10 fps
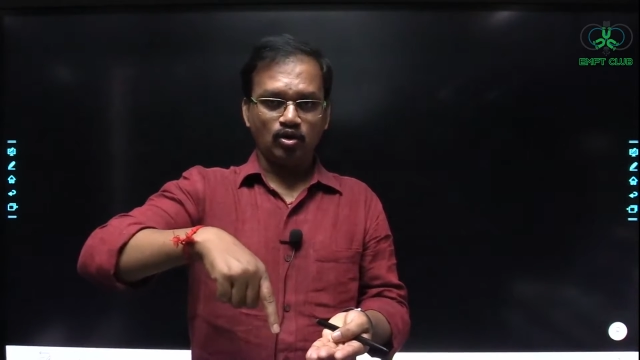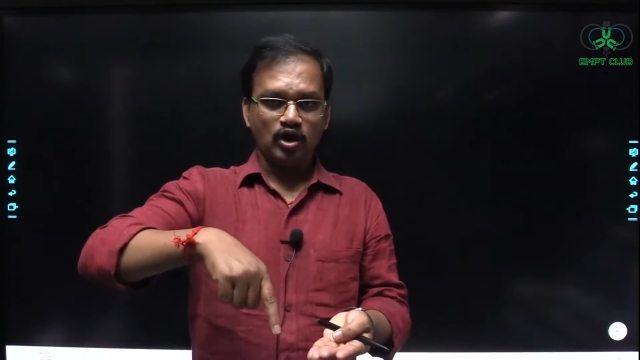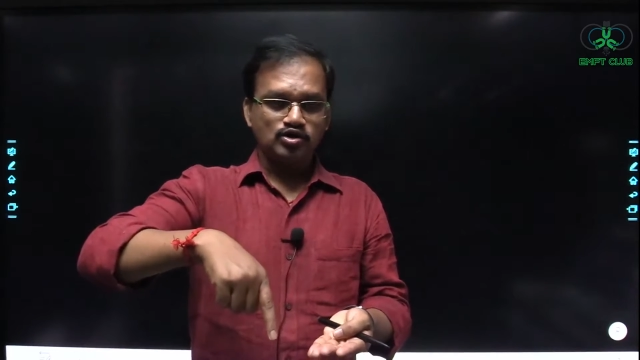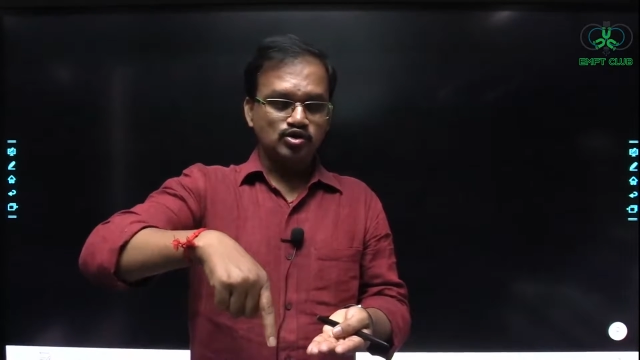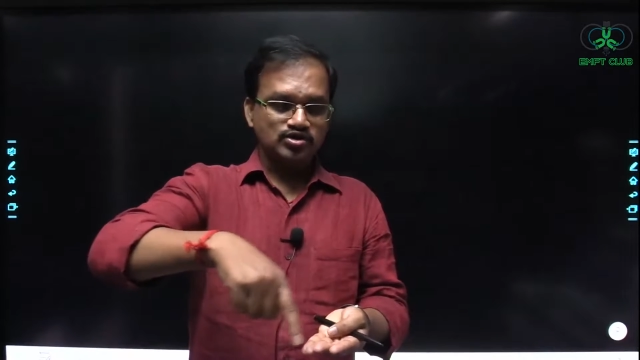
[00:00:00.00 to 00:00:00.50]

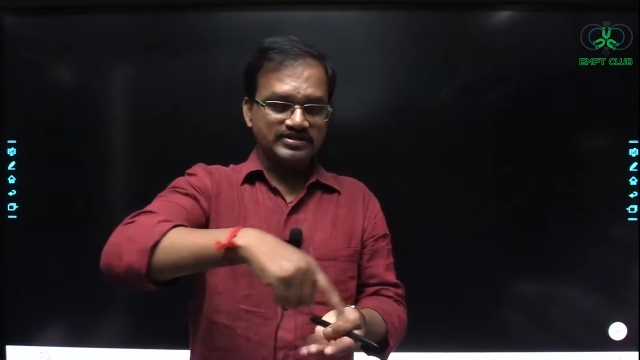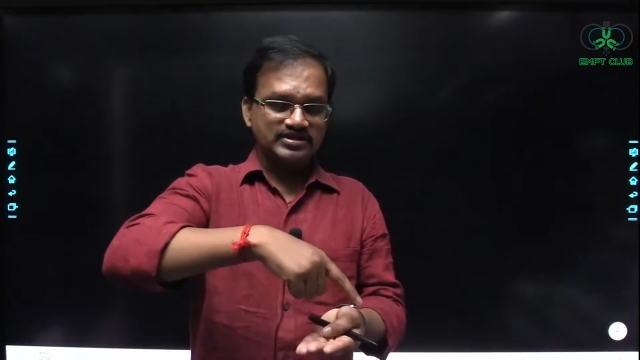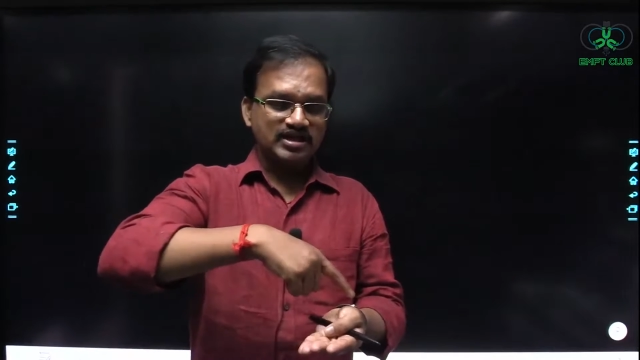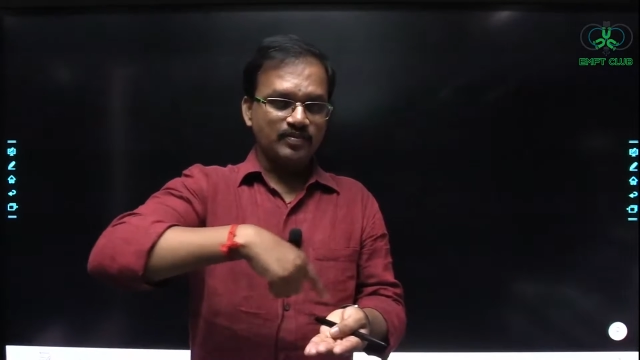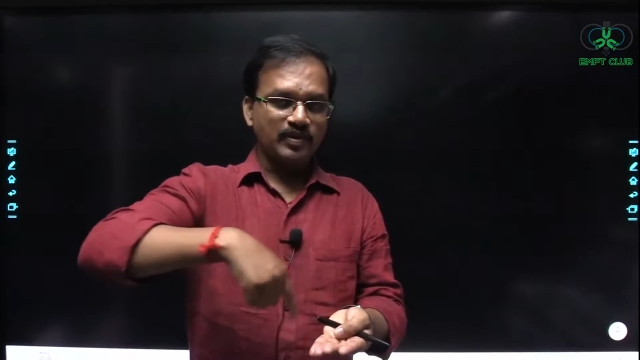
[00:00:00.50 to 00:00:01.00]
So such a
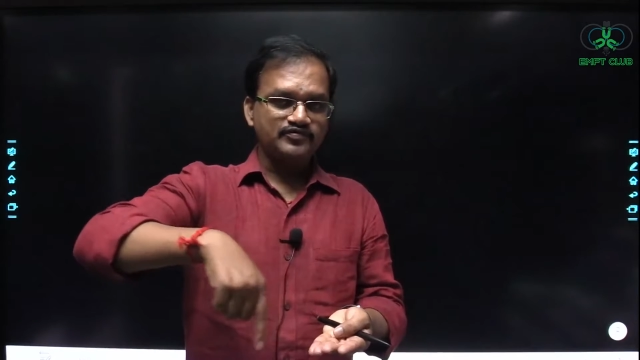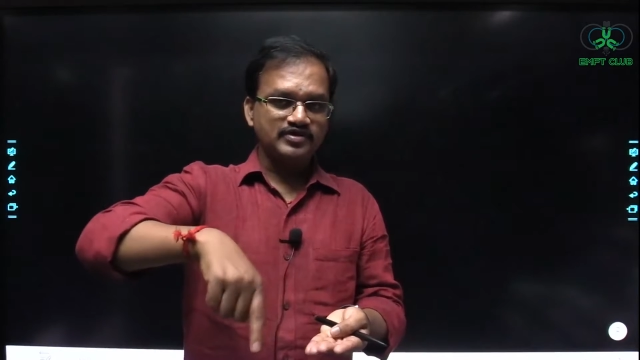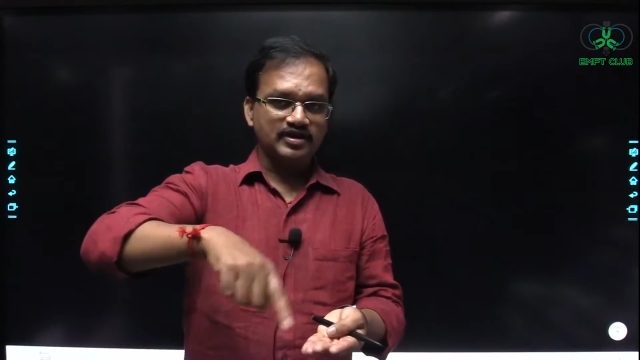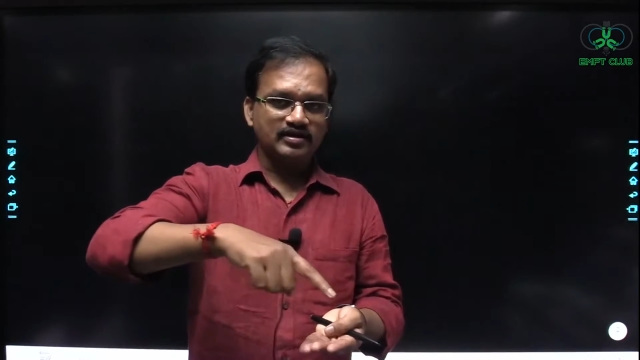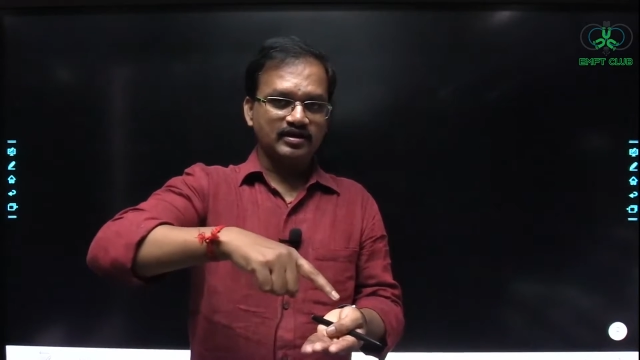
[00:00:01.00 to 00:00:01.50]
type of
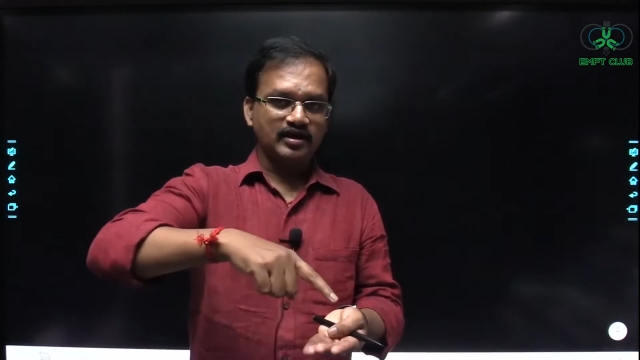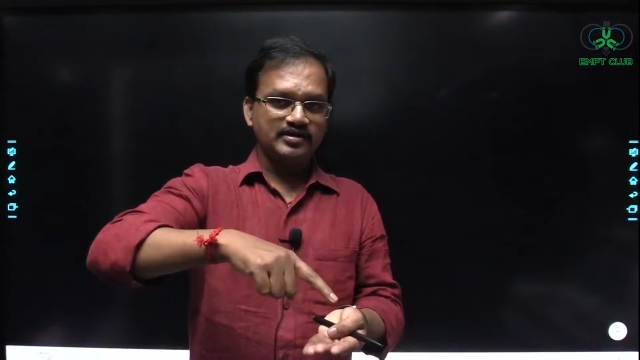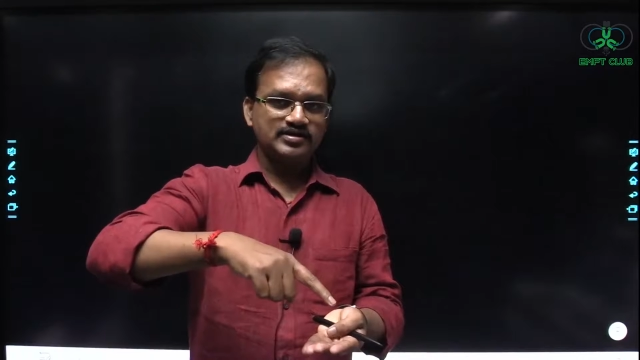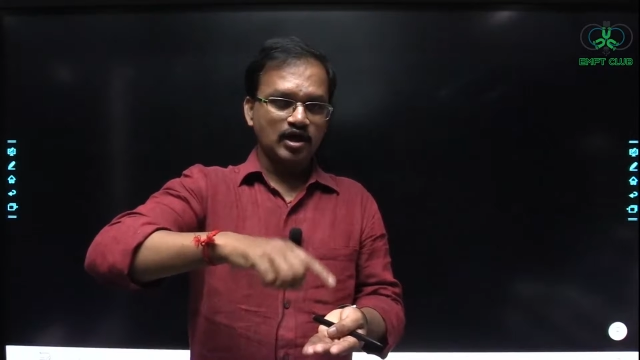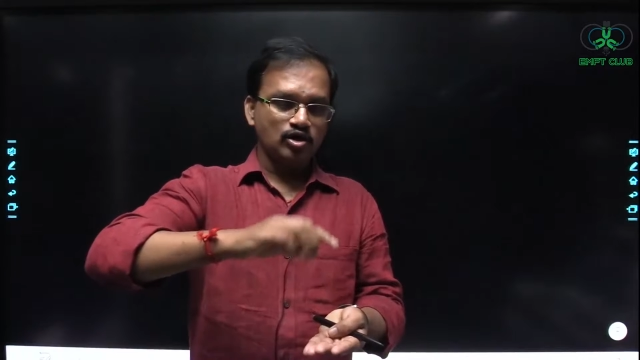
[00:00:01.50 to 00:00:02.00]
circular rings
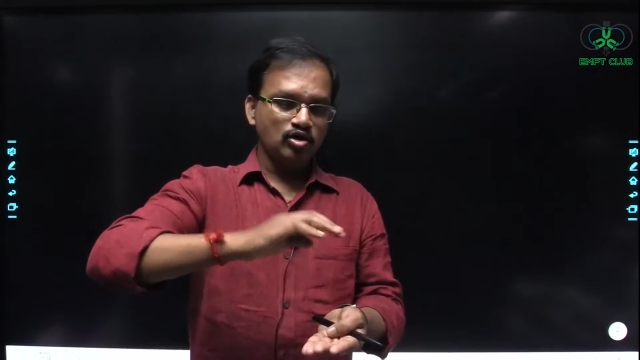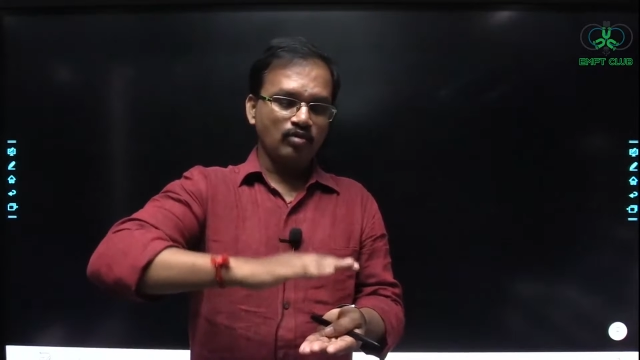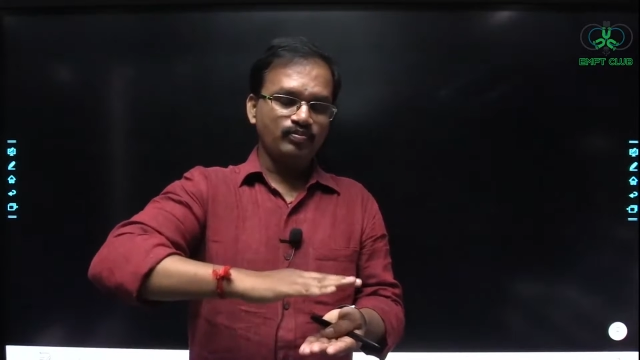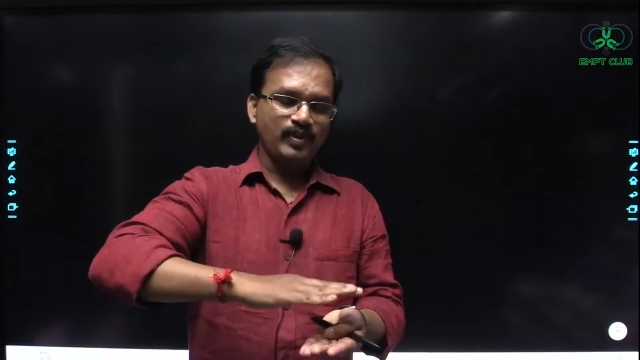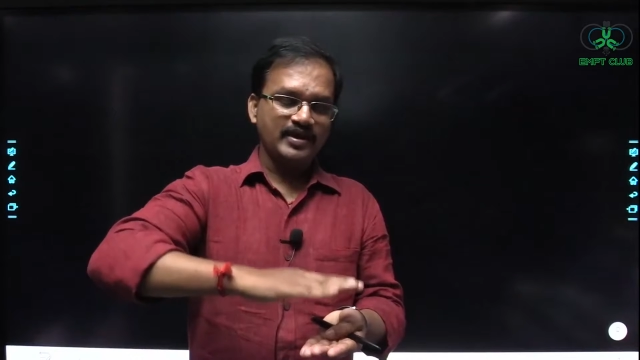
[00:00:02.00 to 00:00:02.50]
you
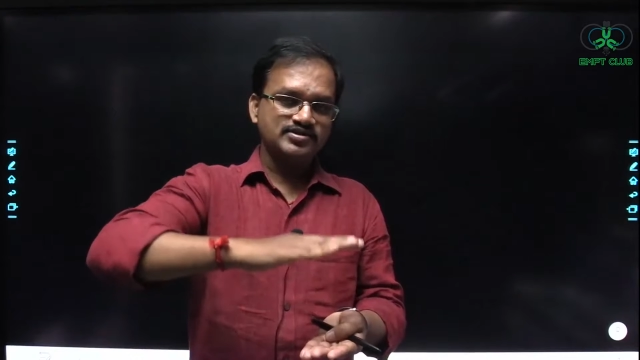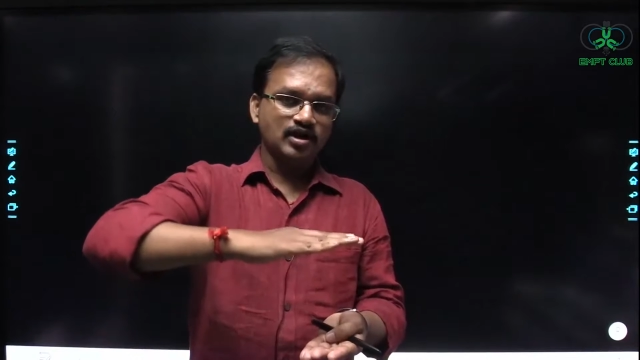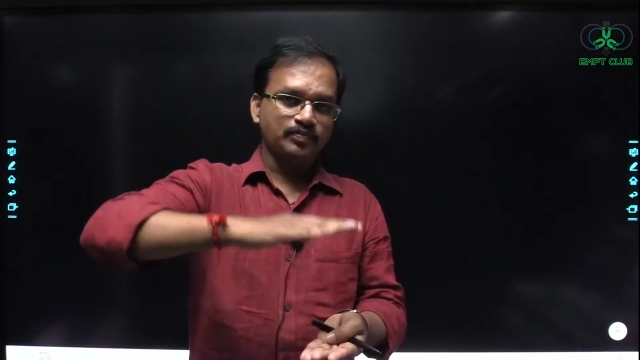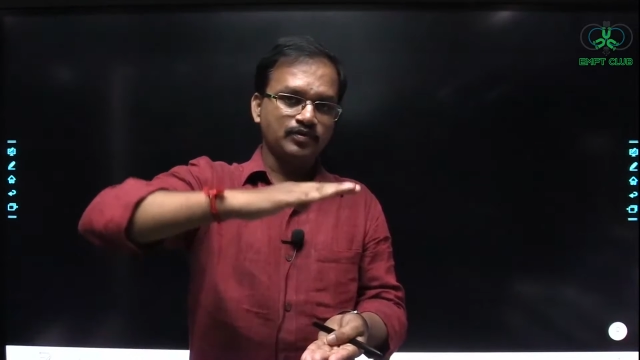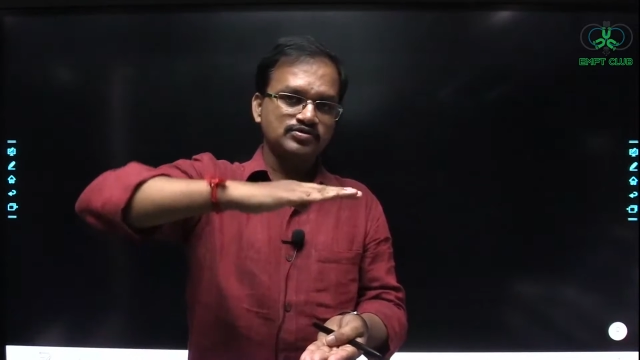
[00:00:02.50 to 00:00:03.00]
have placed
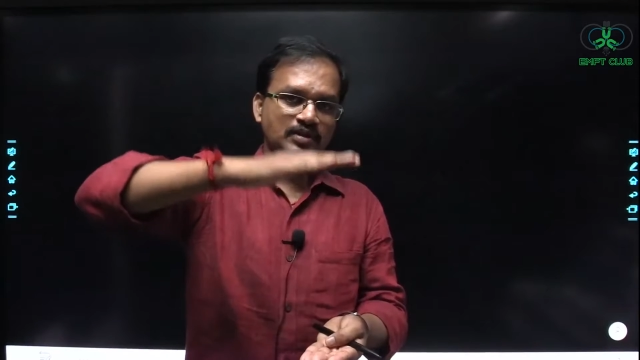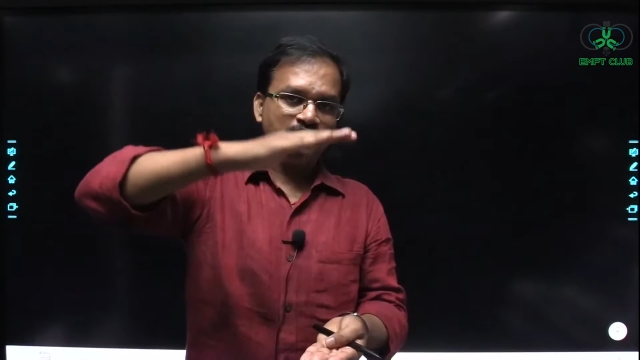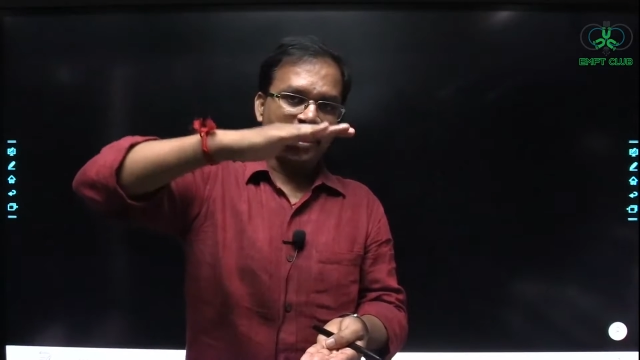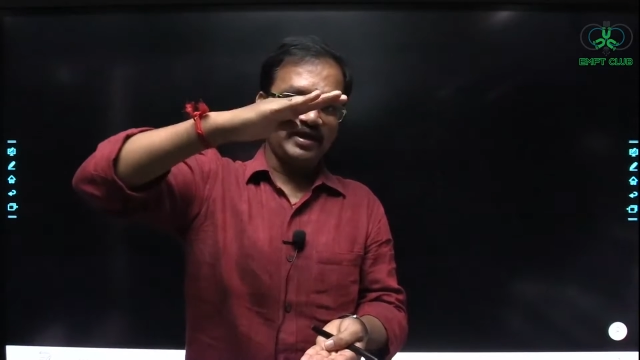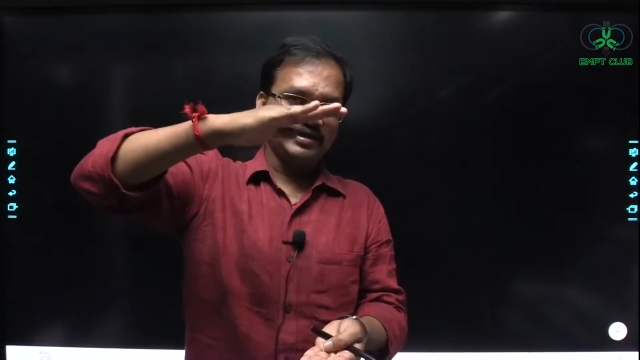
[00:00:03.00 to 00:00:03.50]
up to some
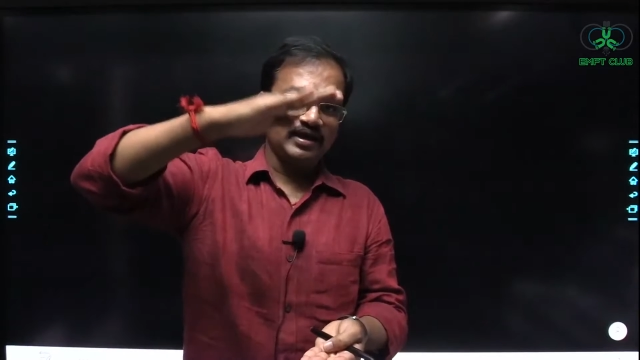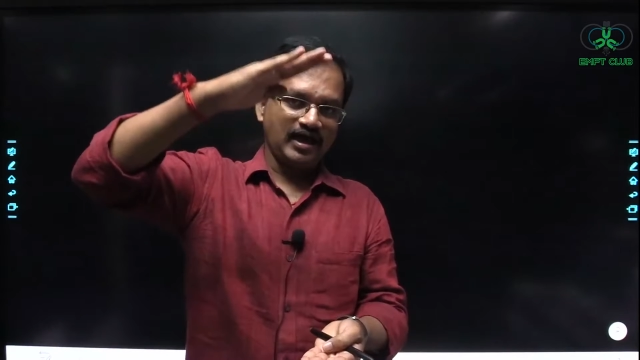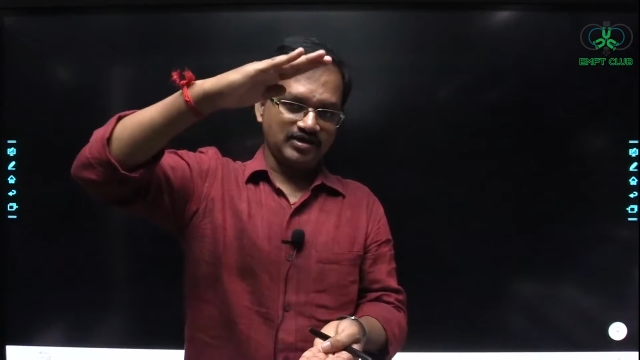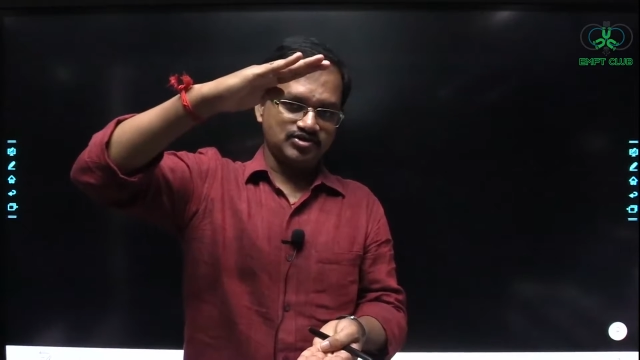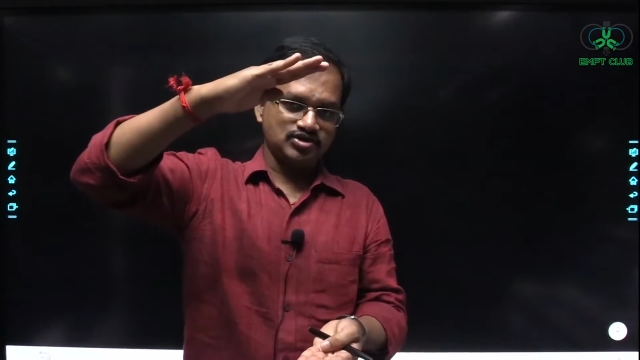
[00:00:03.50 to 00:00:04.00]
height
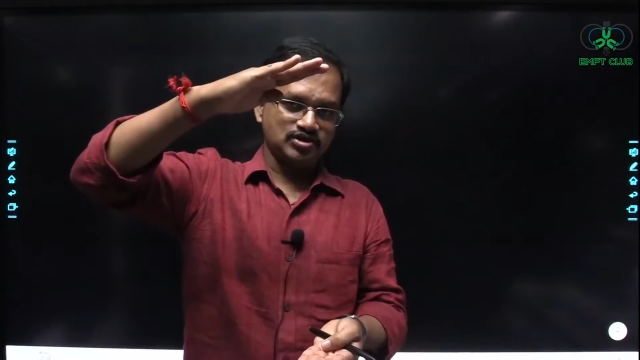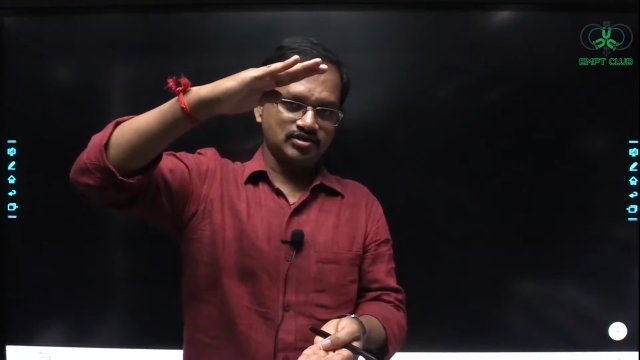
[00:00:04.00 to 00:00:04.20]
h.